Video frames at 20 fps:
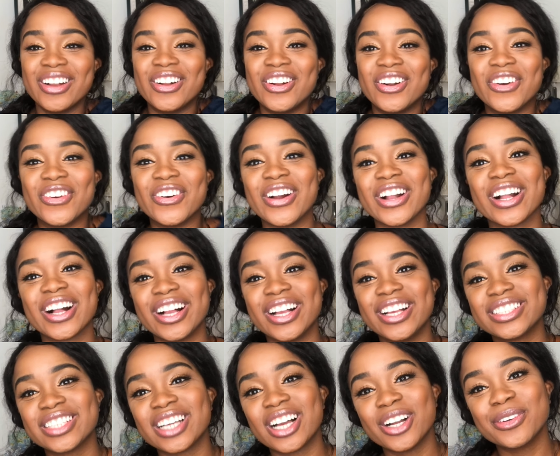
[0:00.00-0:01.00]
Alright guys,
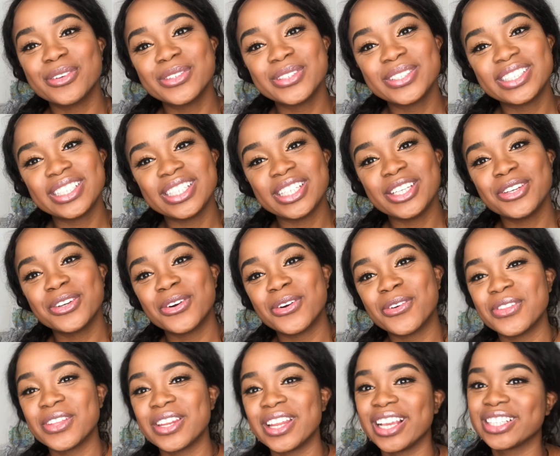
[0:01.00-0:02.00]
I will see you on
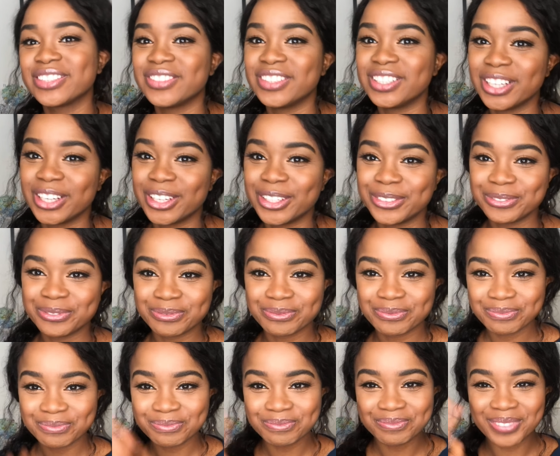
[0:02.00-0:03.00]
the next video.
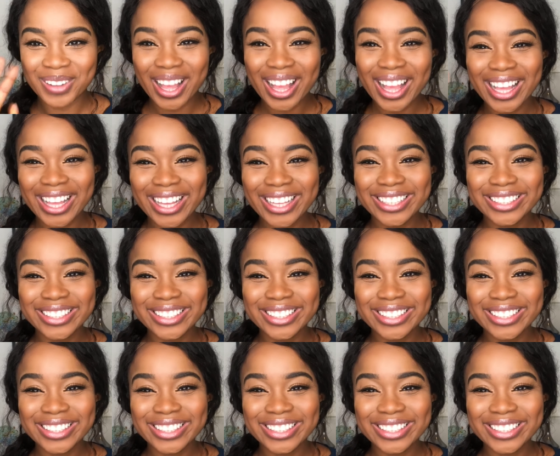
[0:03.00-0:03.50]
Bye!